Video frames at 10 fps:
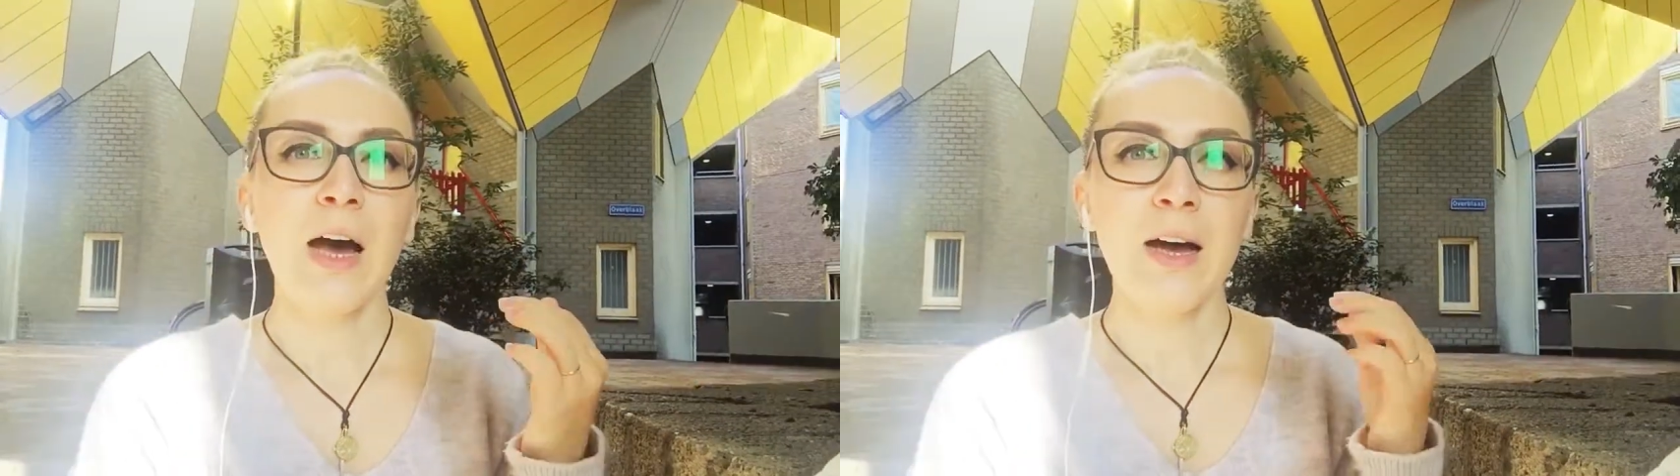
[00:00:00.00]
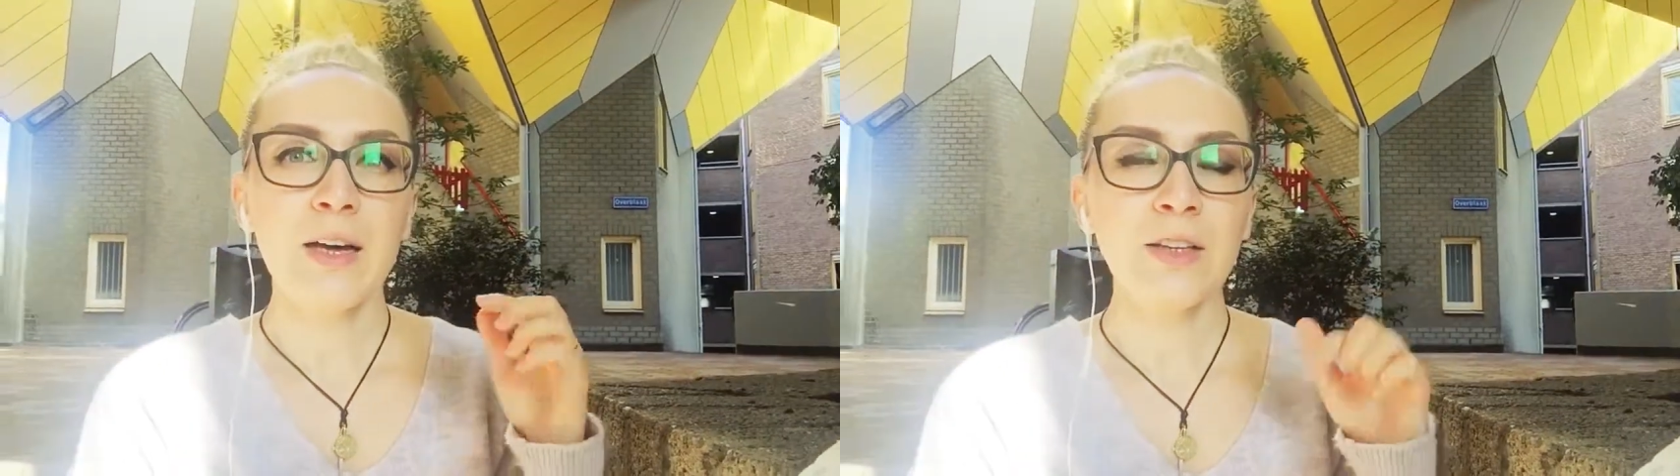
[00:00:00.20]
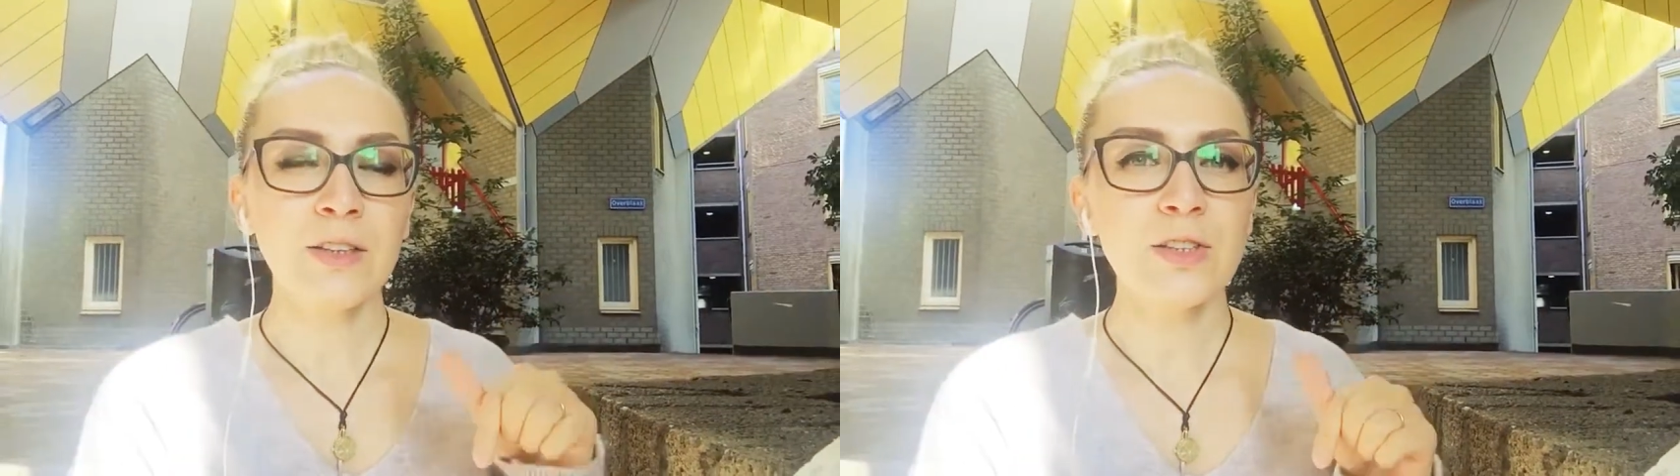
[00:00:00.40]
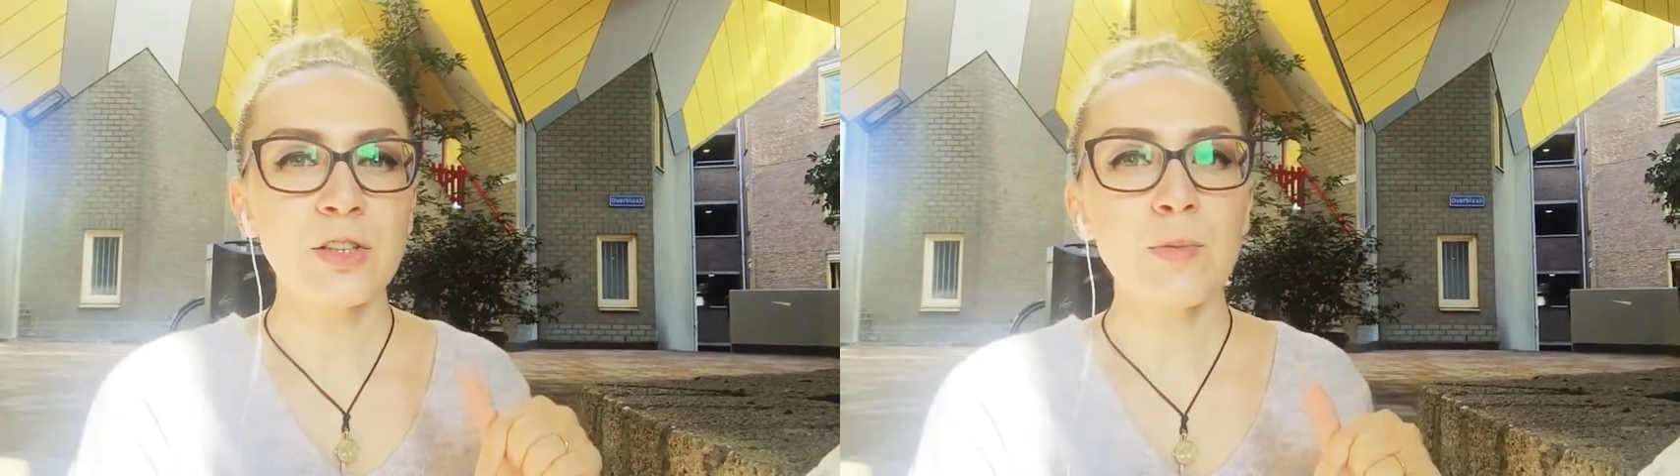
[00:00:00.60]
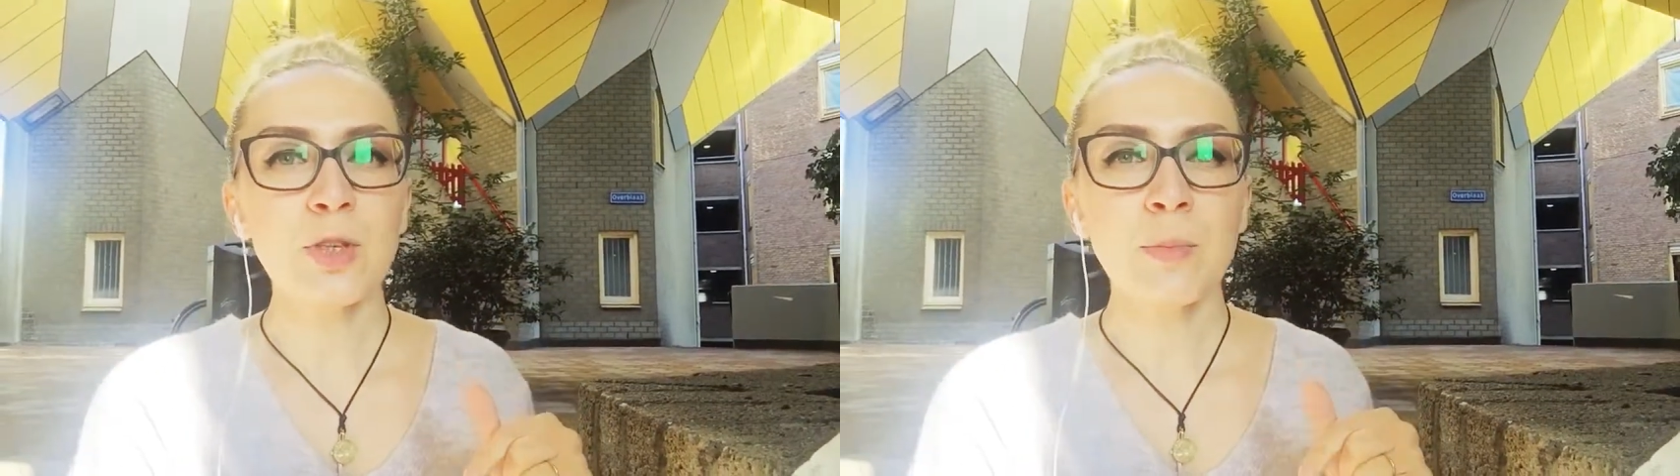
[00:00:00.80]
In the
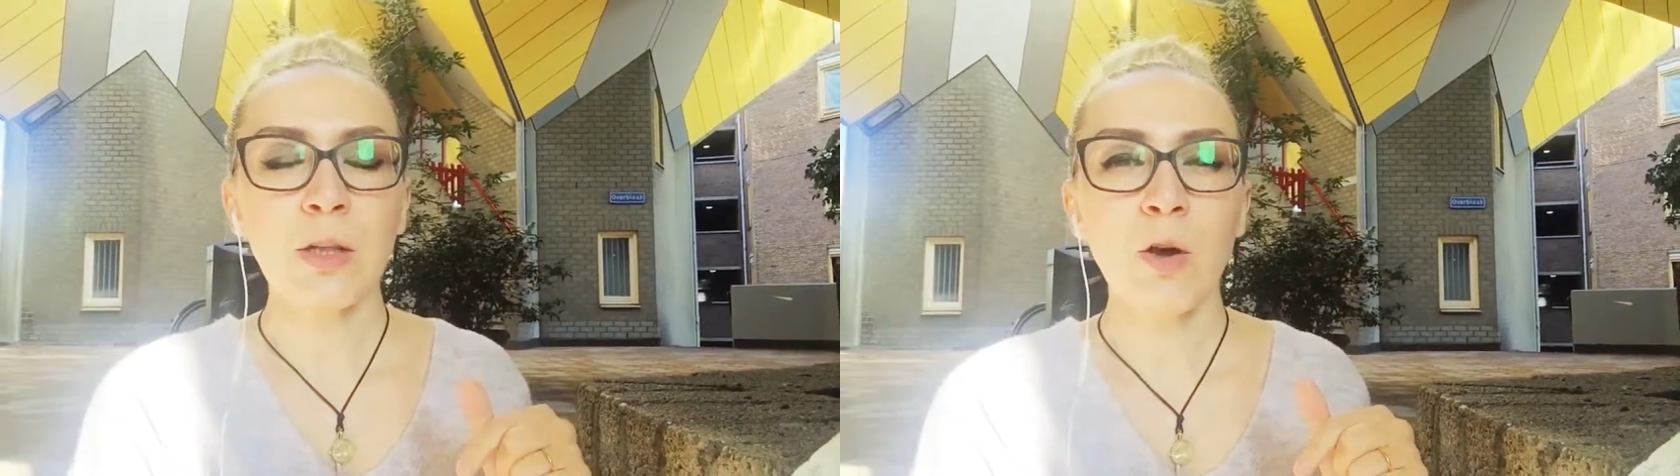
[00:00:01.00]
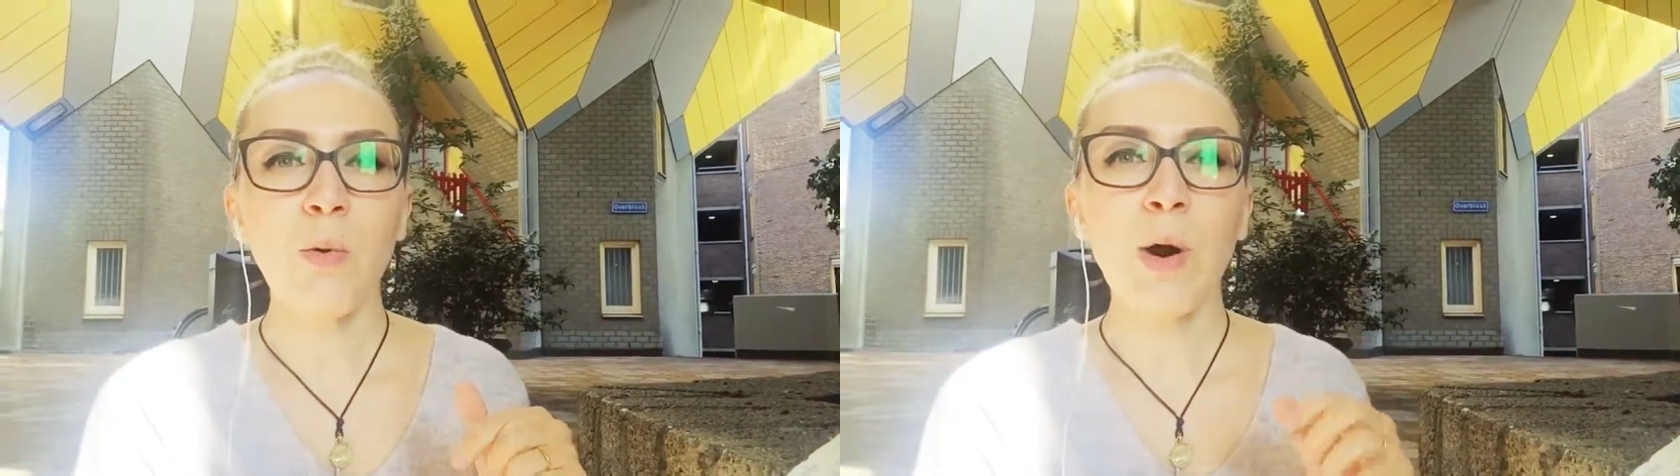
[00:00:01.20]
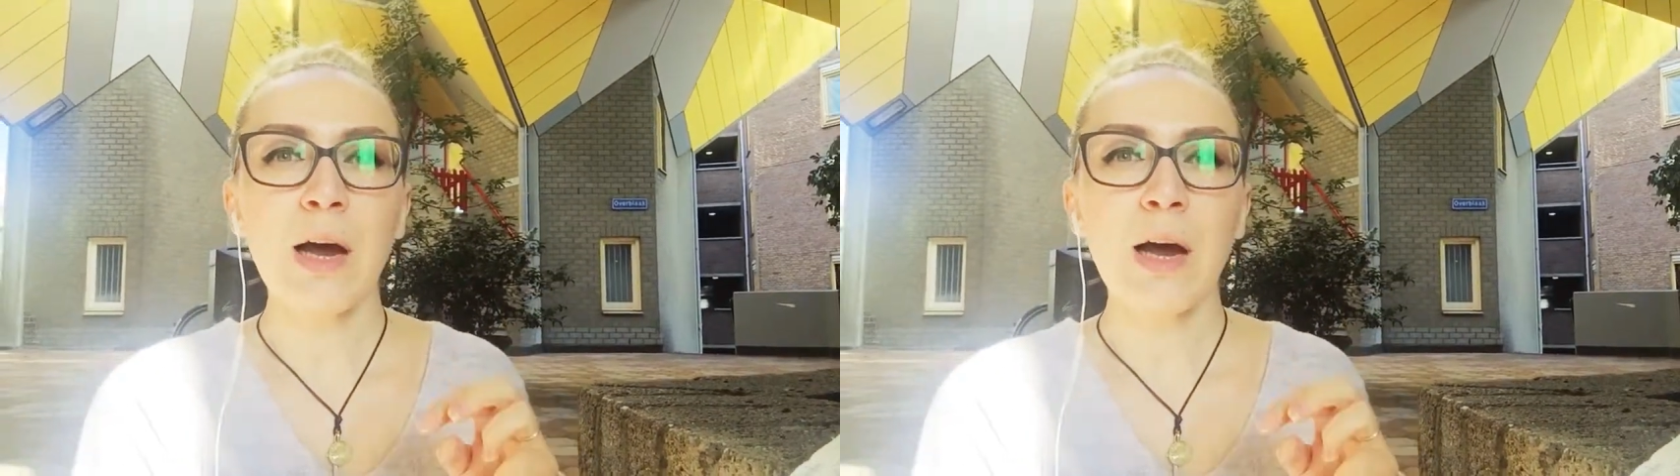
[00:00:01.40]
description below, I